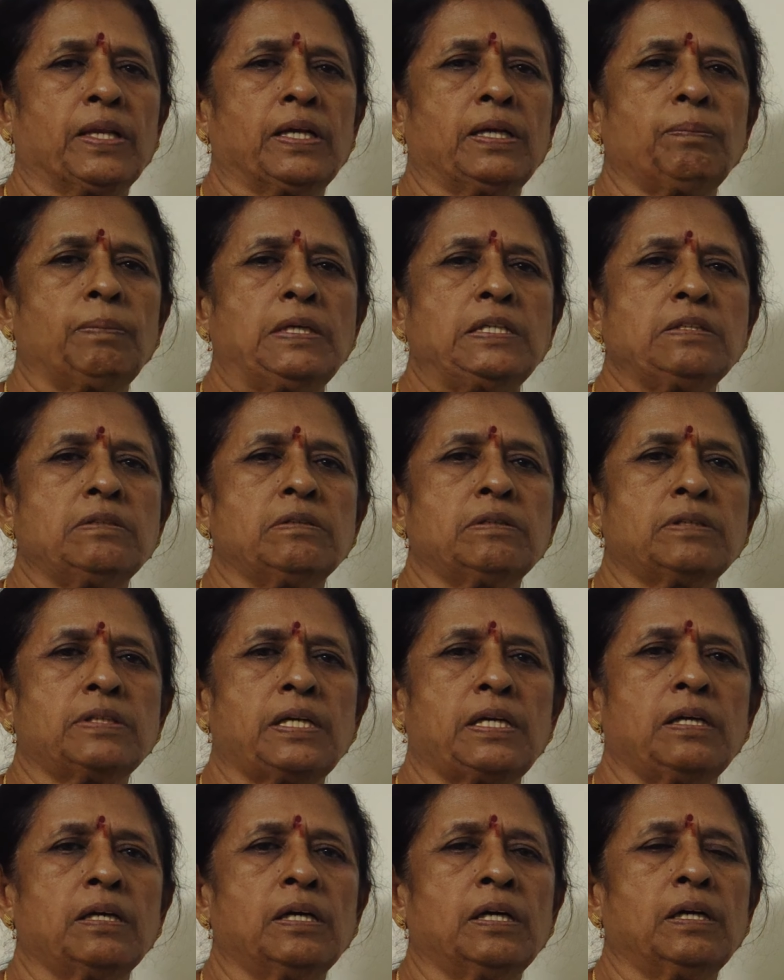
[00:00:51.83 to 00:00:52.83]
It means, you
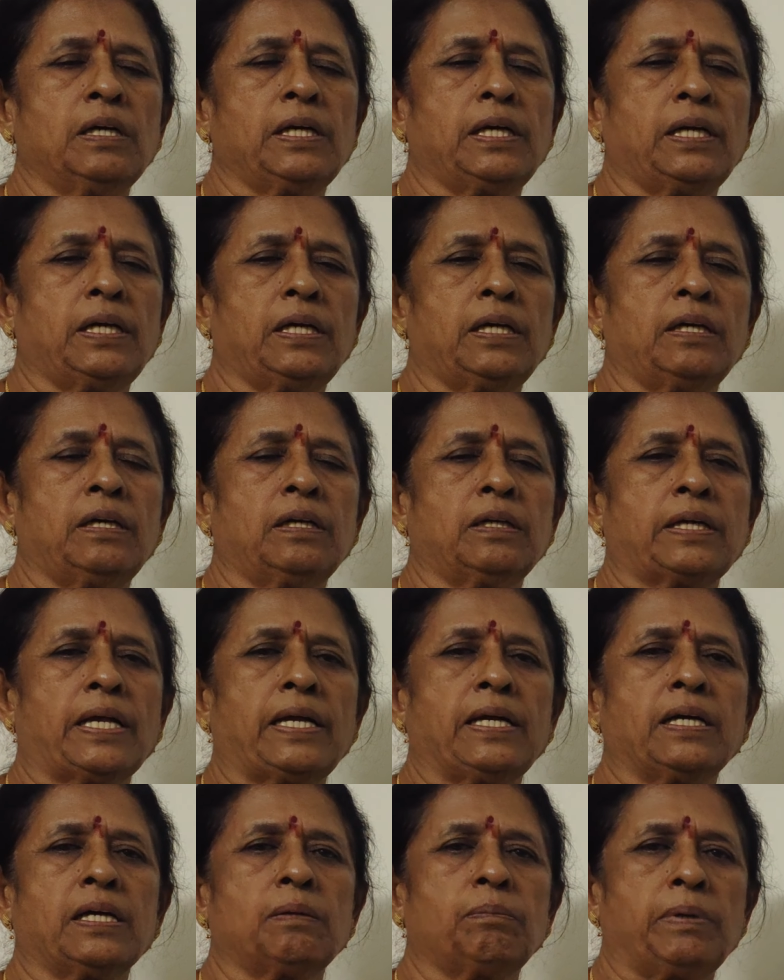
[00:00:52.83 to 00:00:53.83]
see, a
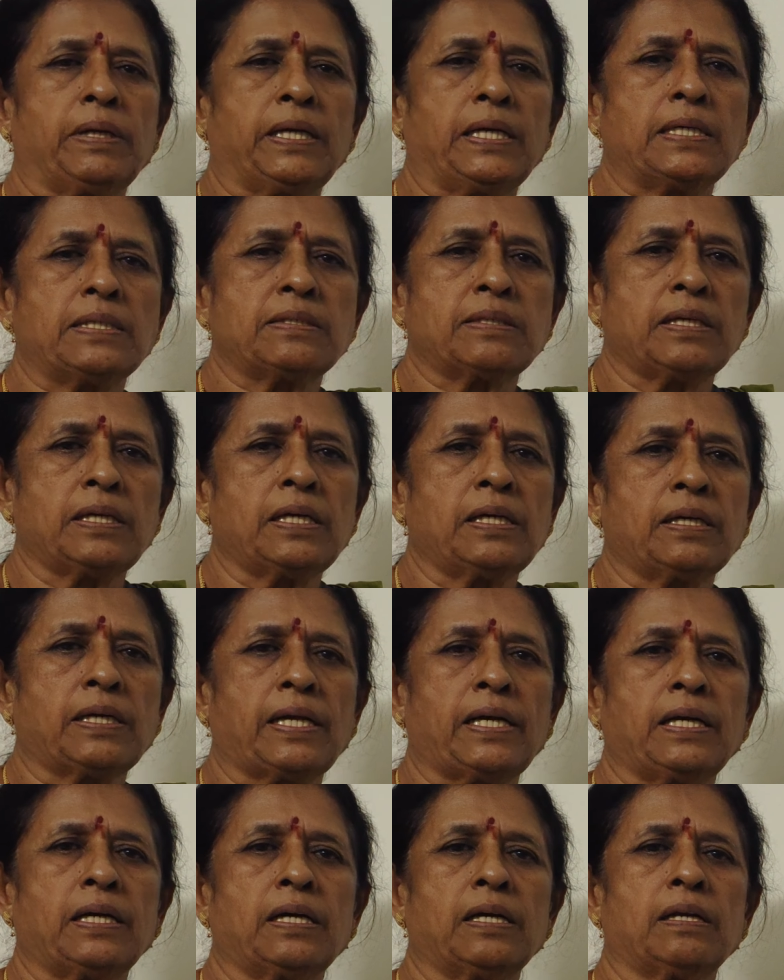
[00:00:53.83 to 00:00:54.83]
tiger begets a
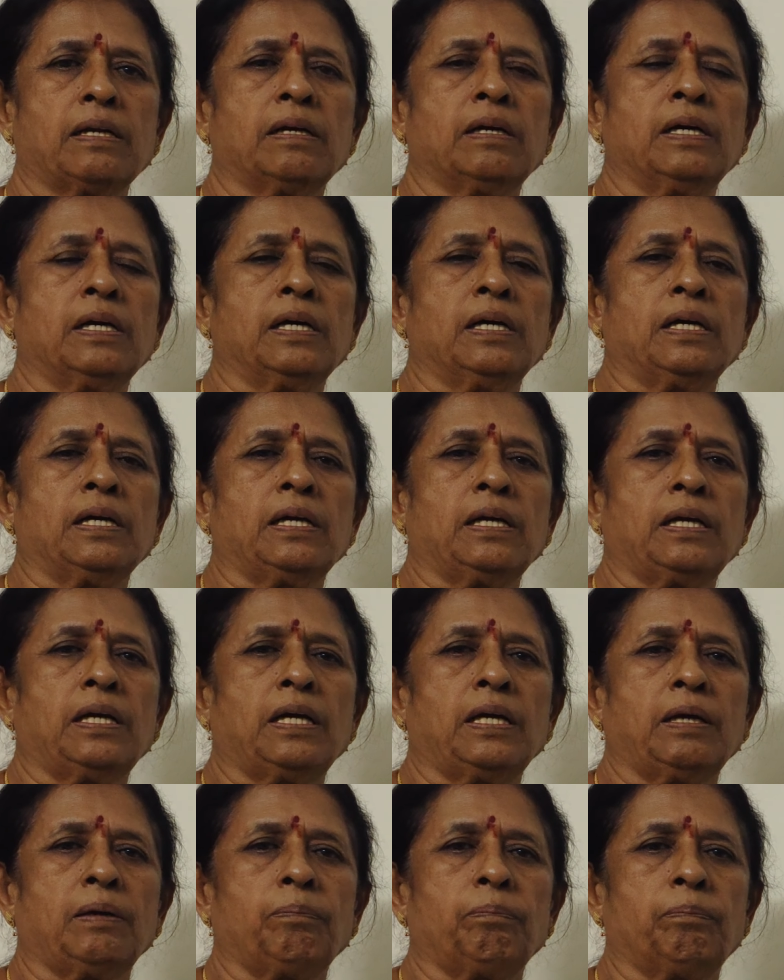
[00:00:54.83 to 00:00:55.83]
tiger,
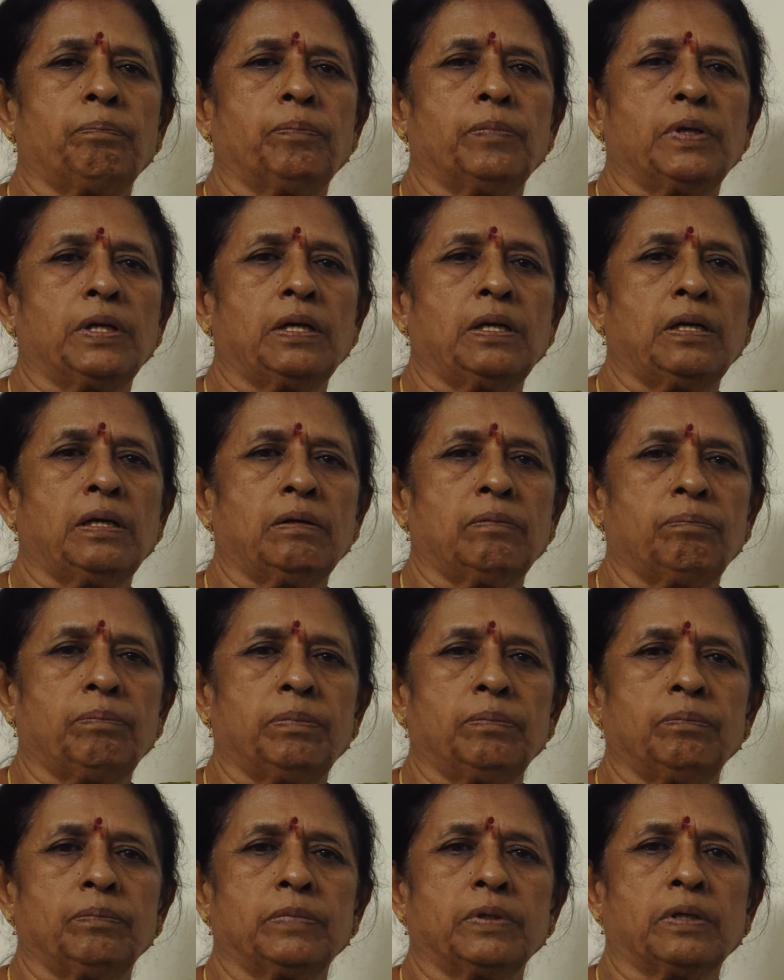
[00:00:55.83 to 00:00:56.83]

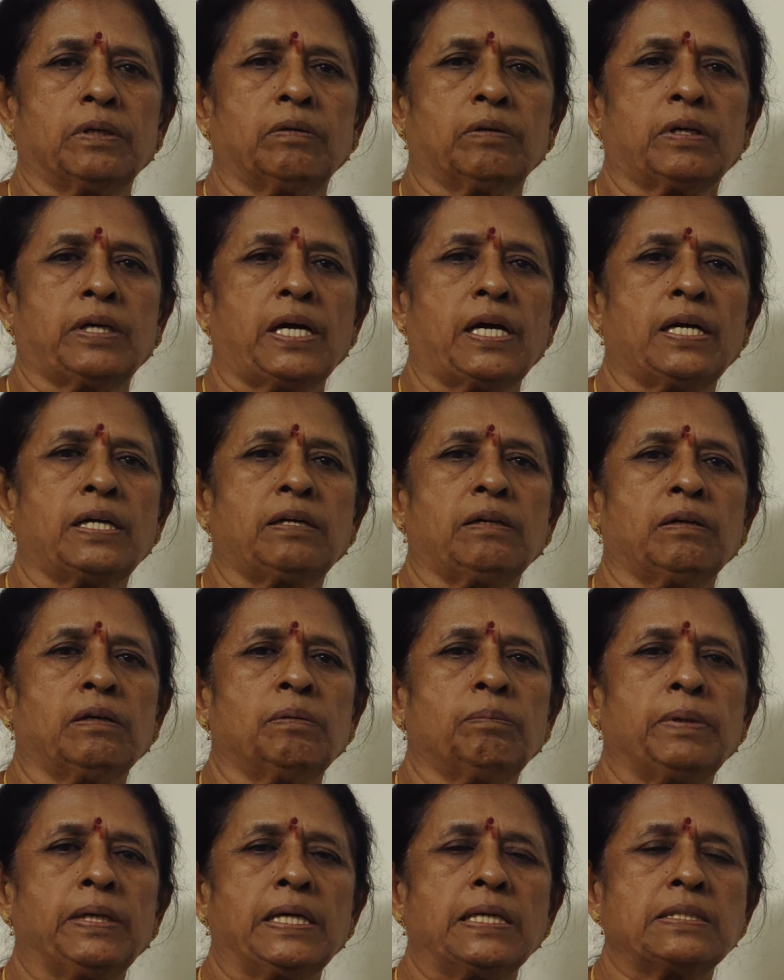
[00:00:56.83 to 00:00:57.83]
a
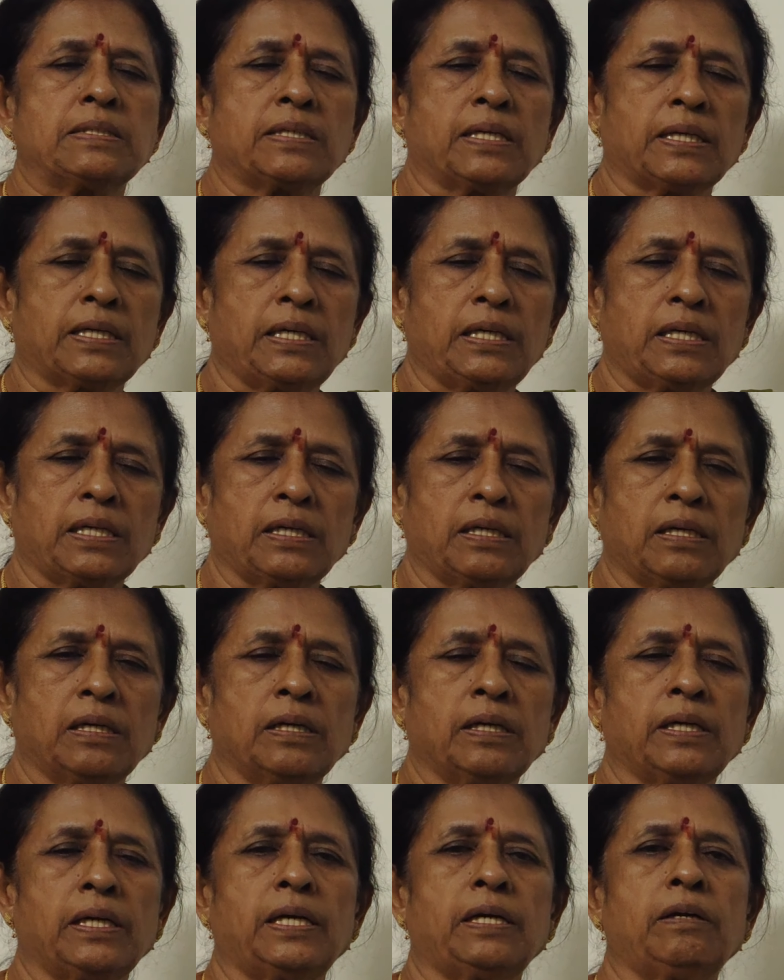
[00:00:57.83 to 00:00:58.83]
cat begets a
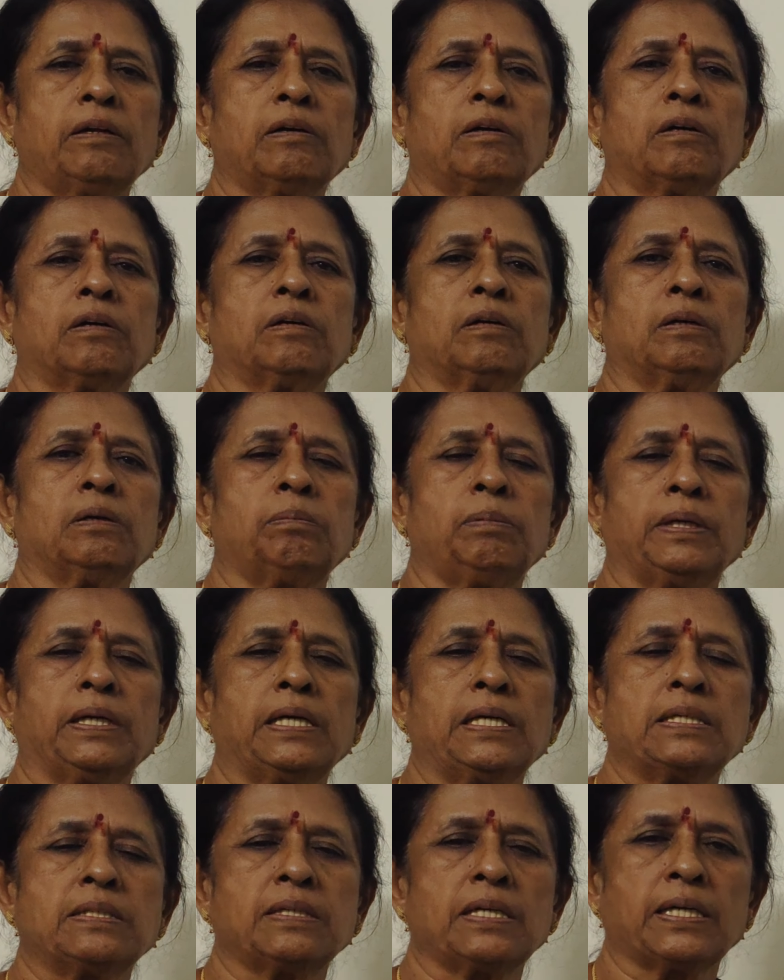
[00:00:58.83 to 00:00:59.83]
kitten, a dog
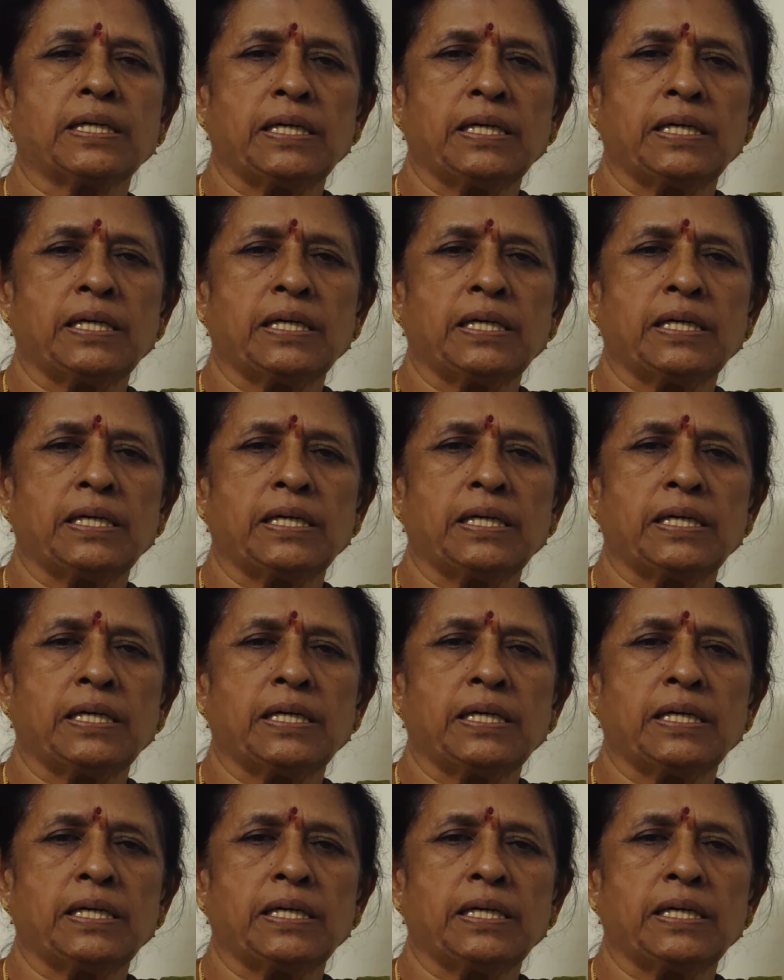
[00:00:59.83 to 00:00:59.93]
begets